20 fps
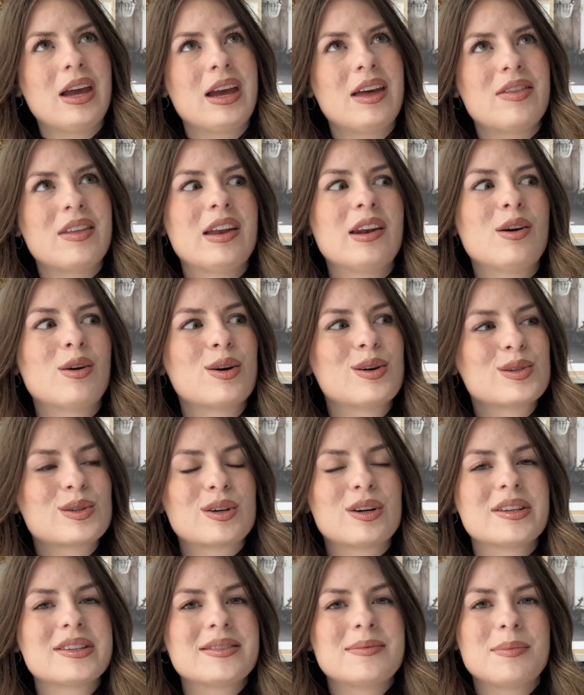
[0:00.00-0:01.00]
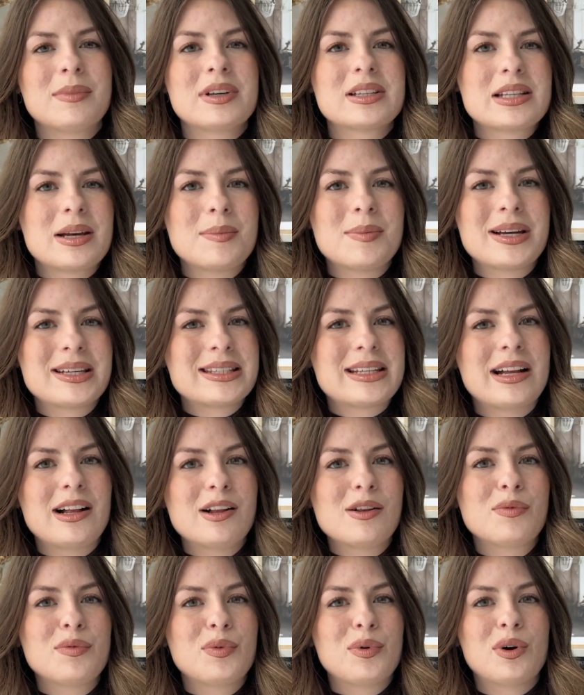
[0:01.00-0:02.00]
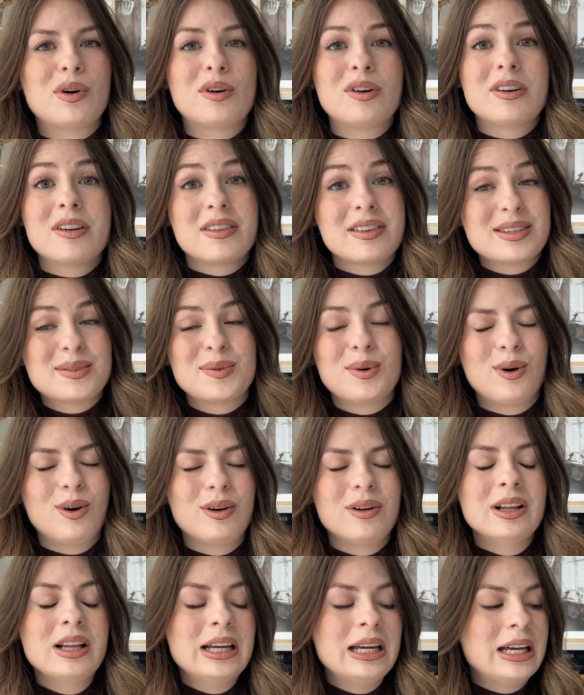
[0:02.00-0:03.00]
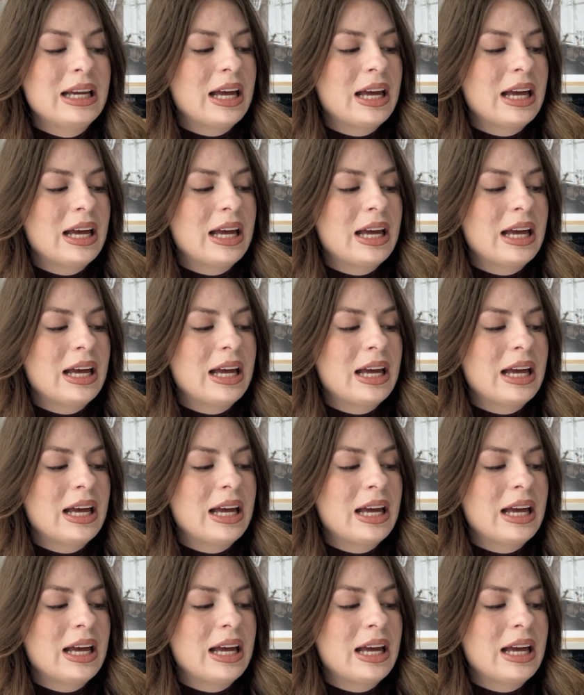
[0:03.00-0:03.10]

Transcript: and then I also got some myself for this fall.